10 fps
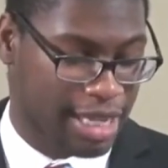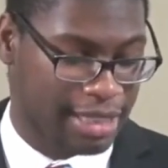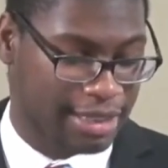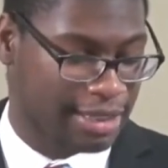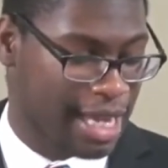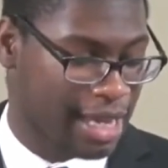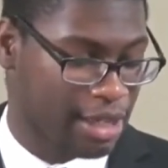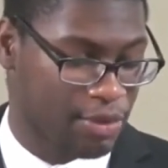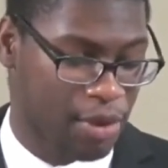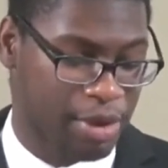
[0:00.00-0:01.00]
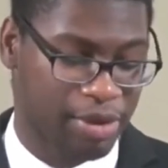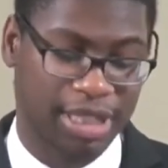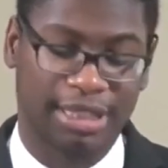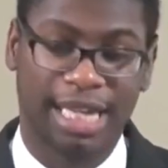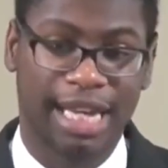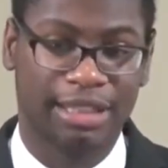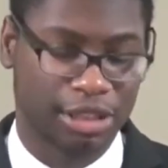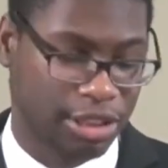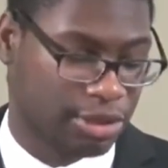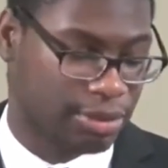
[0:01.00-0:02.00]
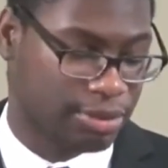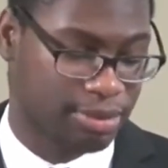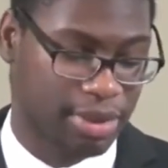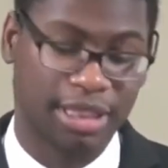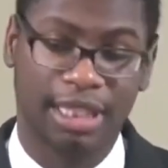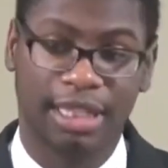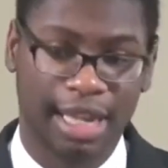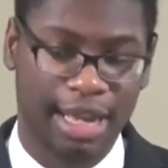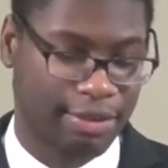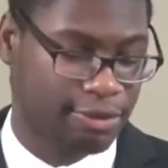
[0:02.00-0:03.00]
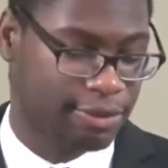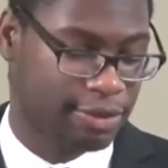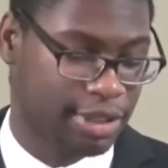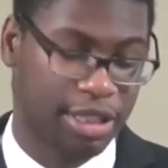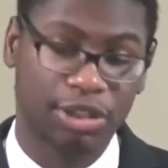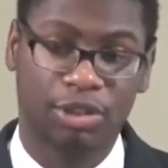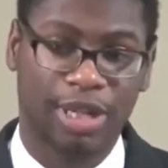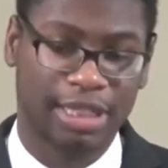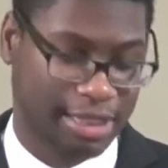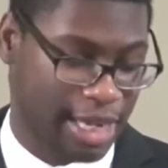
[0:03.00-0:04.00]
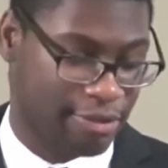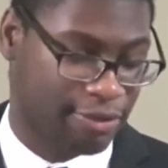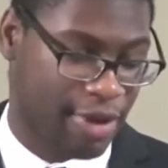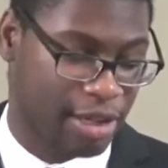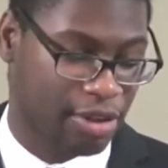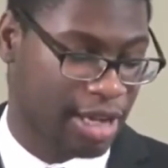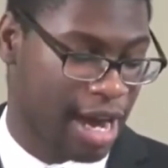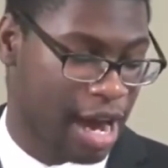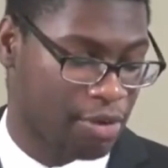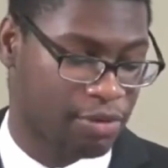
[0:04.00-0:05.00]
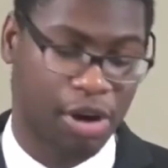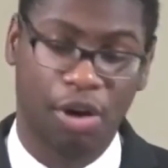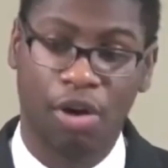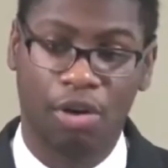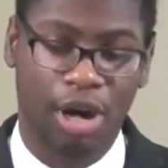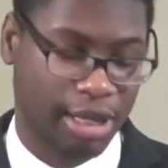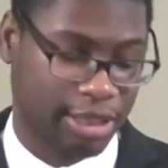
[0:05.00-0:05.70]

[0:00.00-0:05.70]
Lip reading: It's exactly what we were designed to do, to love, trust, and follow God with our whole